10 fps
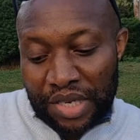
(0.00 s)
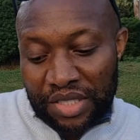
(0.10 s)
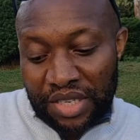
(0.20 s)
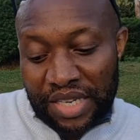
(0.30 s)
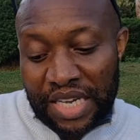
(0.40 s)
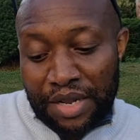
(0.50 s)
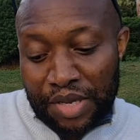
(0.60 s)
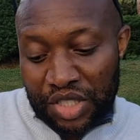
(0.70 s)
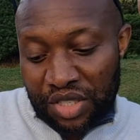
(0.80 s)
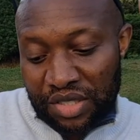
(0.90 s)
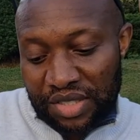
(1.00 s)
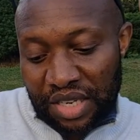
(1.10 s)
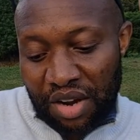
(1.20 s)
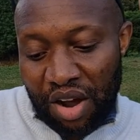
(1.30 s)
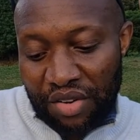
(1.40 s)
our mental
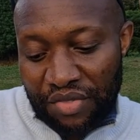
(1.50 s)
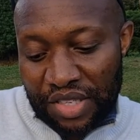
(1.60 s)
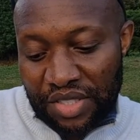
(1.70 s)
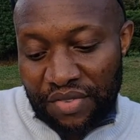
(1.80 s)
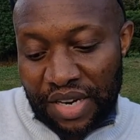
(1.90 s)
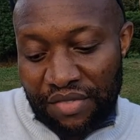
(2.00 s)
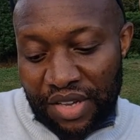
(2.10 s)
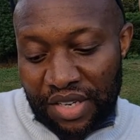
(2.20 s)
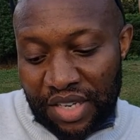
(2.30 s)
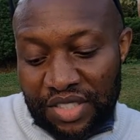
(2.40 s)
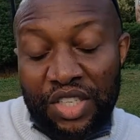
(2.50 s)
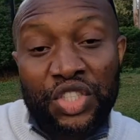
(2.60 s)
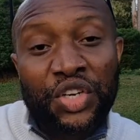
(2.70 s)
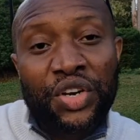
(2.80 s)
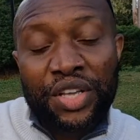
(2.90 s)
inhibitions and conflicts of living is
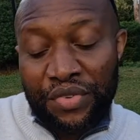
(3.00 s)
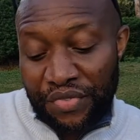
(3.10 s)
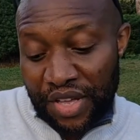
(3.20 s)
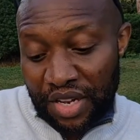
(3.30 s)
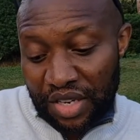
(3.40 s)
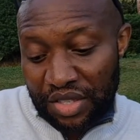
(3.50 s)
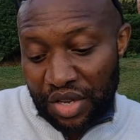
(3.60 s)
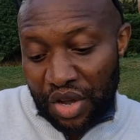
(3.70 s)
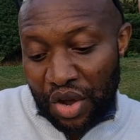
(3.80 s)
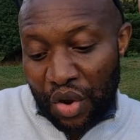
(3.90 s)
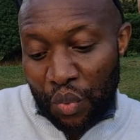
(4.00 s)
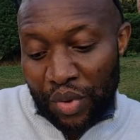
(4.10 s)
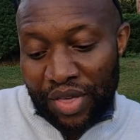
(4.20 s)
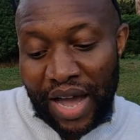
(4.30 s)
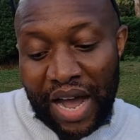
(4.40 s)
a journey filled
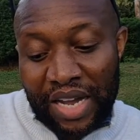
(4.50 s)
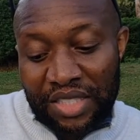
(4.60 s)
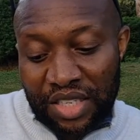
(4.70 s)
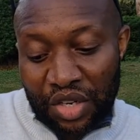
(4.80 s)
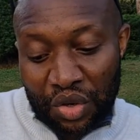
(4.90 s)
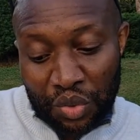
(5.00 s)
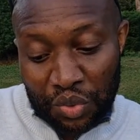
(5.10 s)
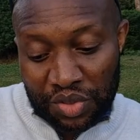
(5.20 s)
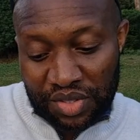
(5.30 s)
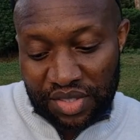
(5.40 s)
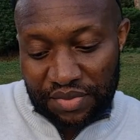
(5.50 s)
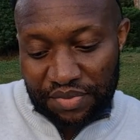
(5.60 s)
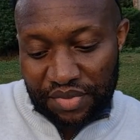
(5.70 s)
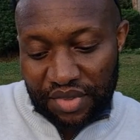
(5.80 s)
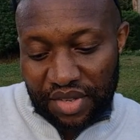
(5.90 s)
with highs and lows,
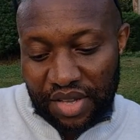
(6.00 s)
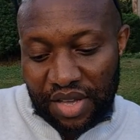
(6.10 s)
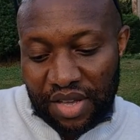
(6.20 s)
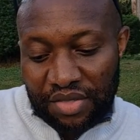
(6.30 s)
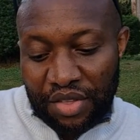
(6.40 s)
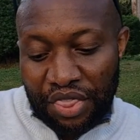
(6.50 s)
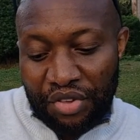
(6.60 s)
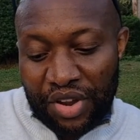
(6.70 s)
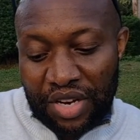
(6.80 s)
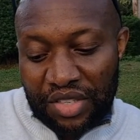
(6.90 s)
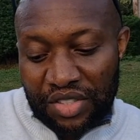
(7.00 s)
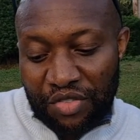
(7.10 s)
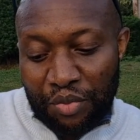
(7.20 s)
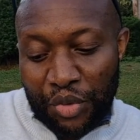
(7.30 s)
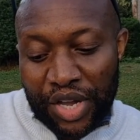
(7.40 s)
the
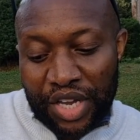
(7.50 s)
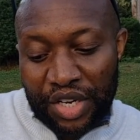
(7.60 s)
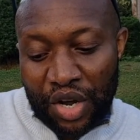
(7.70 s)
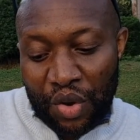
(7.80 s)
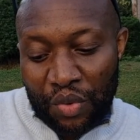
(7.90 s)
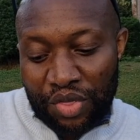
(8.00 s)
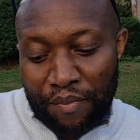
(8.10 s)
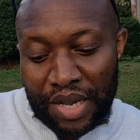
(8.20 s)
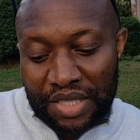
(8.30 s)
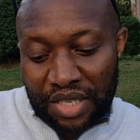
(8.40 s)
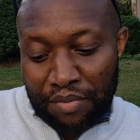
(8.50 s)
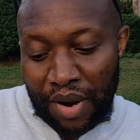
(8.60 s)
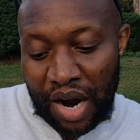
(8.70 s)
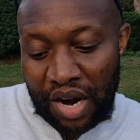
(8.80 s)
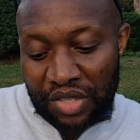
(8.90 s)
thrills of breaking down the
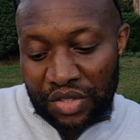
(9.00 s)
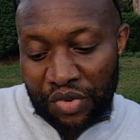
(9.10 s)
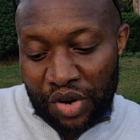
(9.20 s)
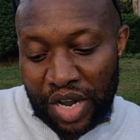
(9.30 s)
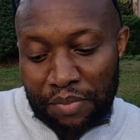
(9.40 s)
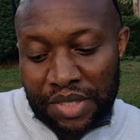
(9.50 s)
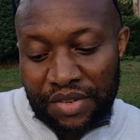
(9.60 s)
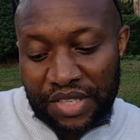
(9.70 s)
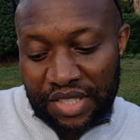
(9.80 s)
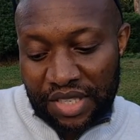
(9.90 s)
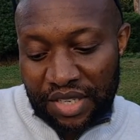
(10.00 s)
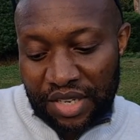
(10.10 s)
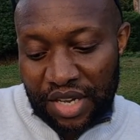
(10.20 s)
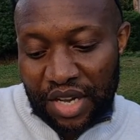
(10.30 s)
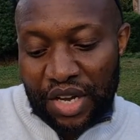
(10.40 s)
mental bars of our
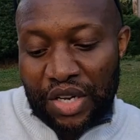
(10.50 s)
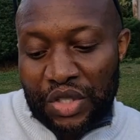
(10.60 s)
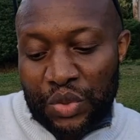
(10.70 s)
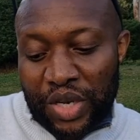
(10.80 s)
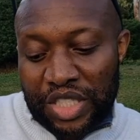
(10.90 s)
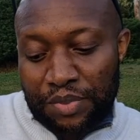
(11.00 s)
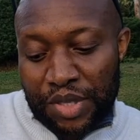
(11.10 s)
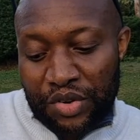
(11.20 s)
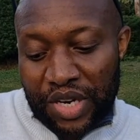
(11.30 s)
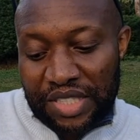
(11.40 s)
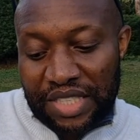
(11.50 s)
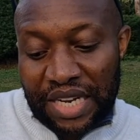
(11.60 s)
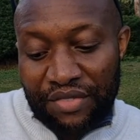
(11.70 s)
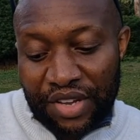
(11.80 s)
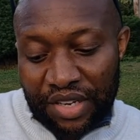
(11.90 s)
captivity to
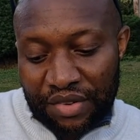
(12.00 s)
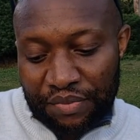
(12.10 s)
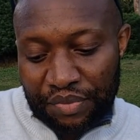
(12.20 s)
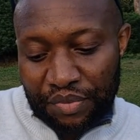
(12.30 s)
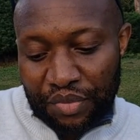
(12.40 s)
experience living,